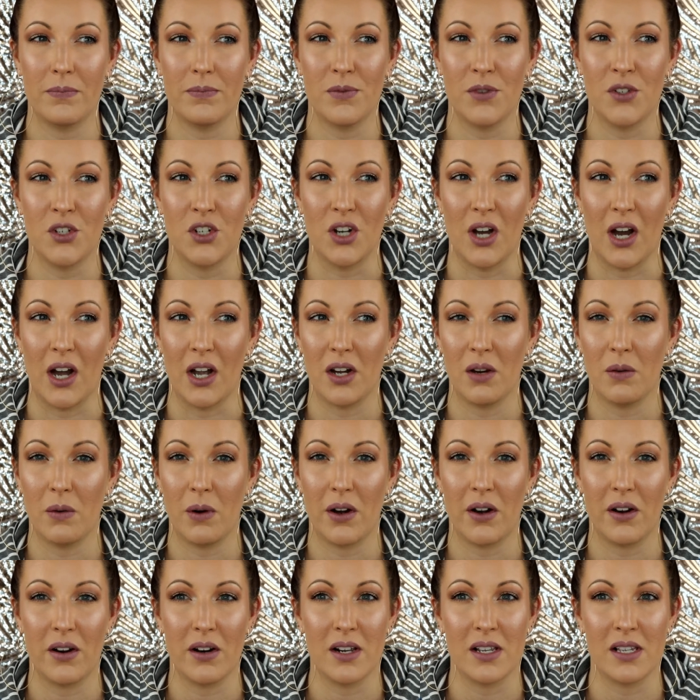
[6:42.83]

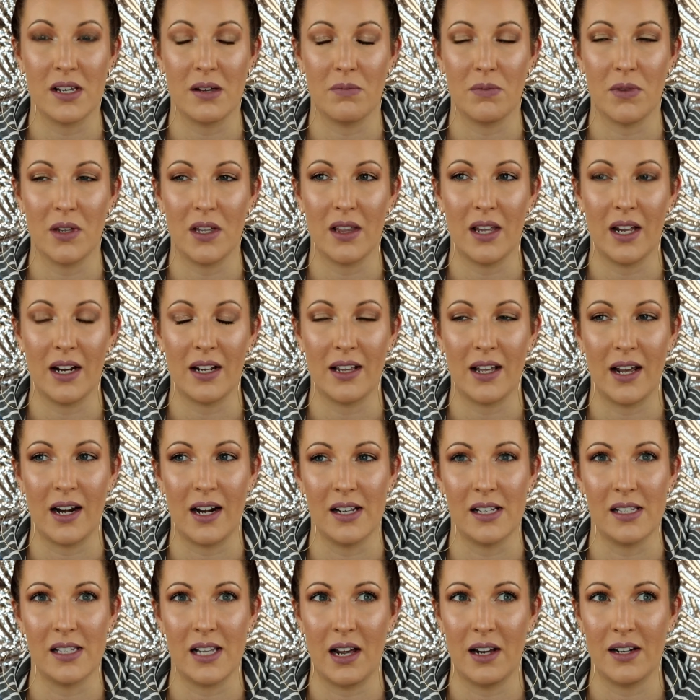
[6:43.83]
January, something like that,
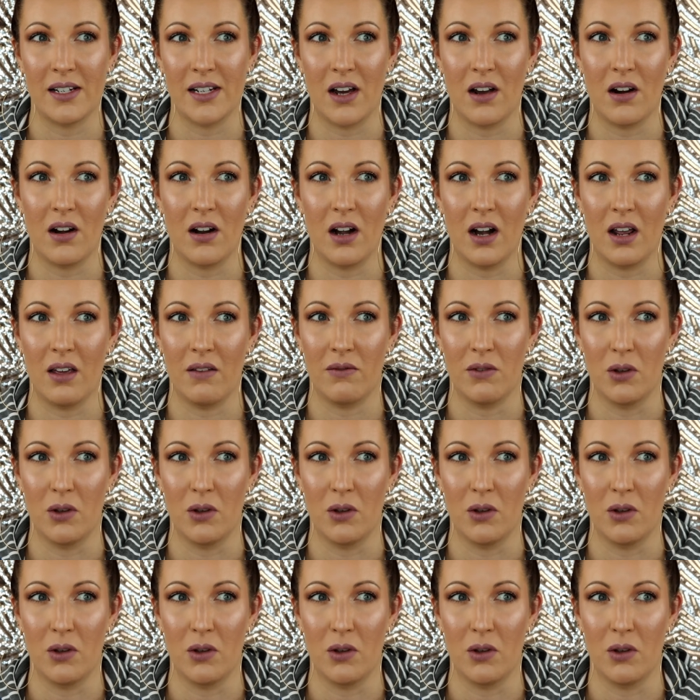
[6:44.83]
I sat down and I